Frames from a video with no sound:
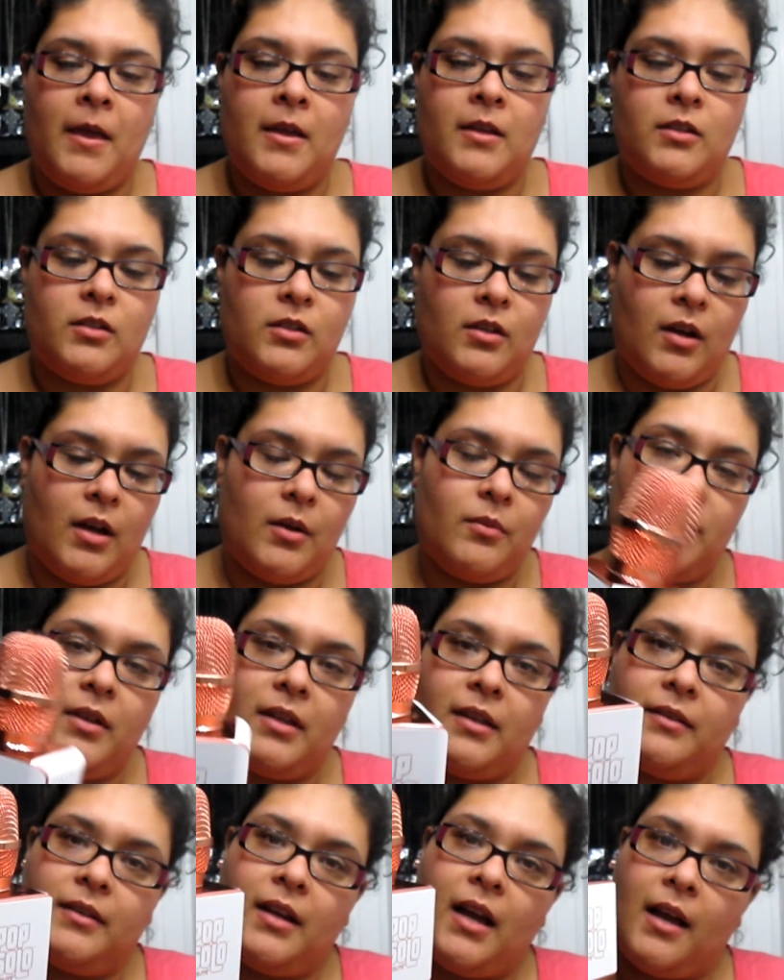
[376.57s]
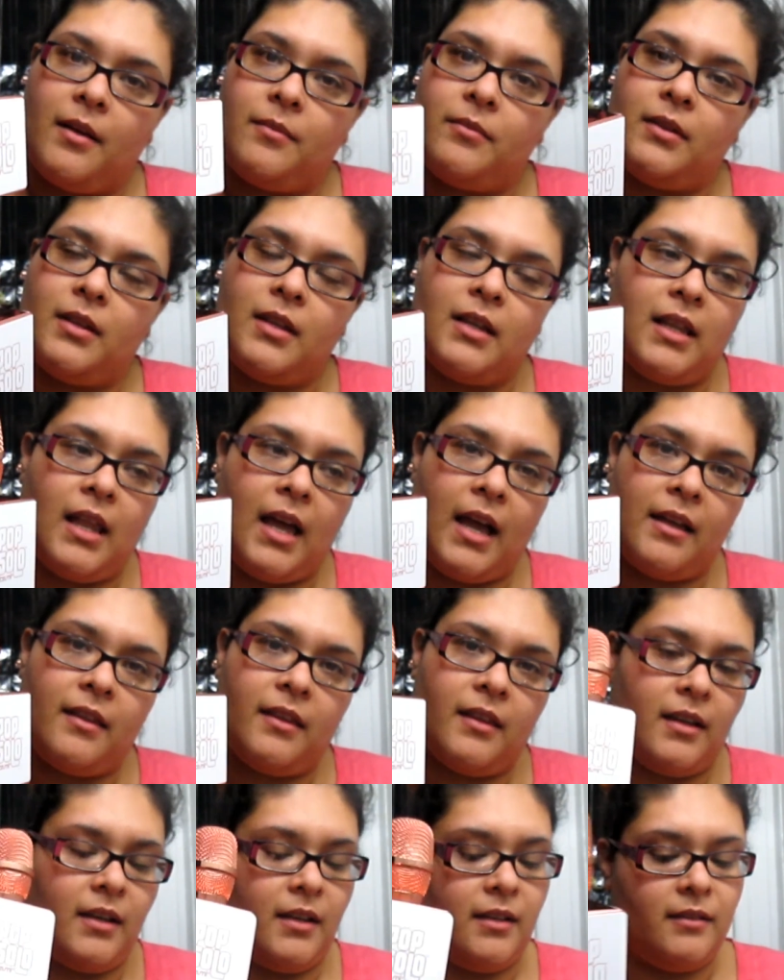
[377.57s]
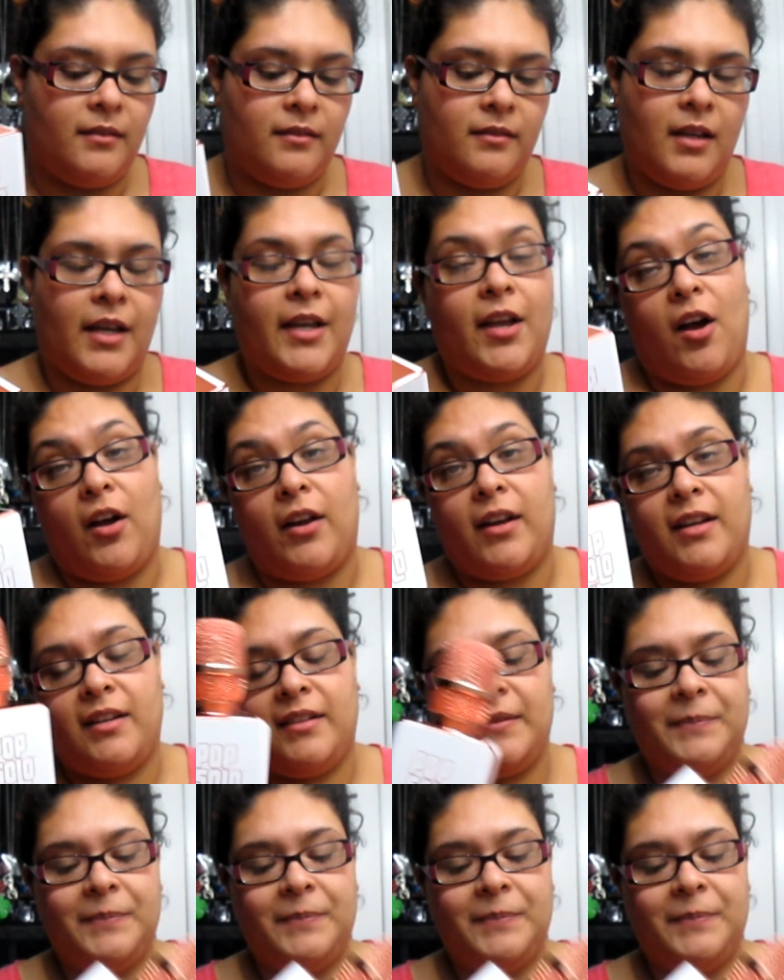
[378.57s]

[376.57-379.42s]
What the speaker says: So I'm really glad that I got it.